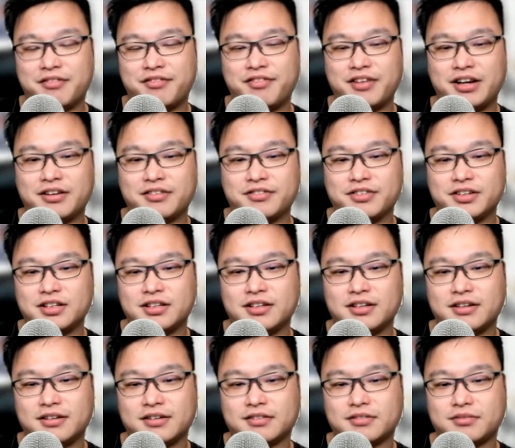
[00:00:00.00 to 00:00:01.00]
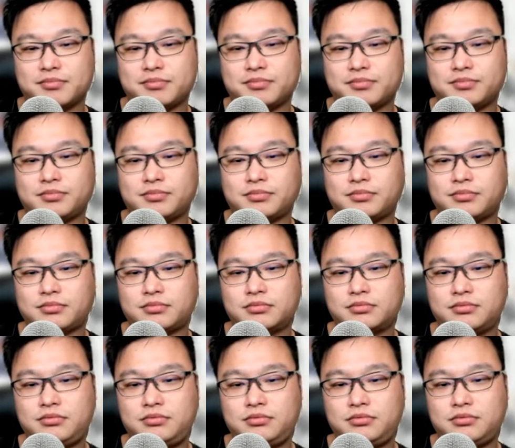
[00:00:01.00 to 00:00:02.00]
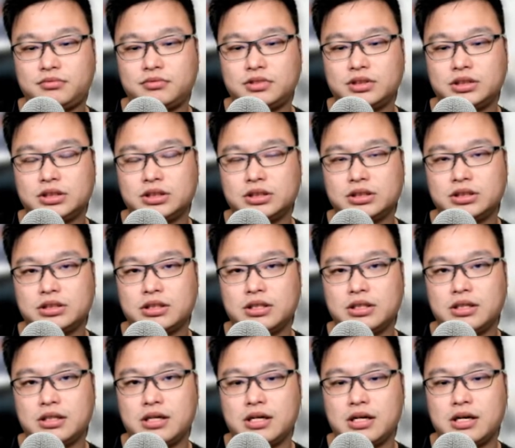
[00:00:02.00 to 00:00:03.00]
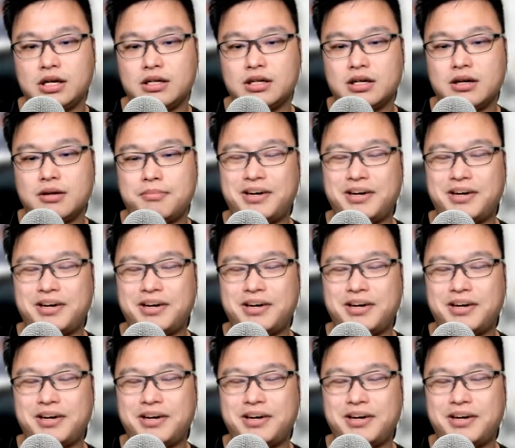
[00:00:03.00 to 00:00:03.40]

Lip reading: slightly more ergonomic because you can write stuff and type.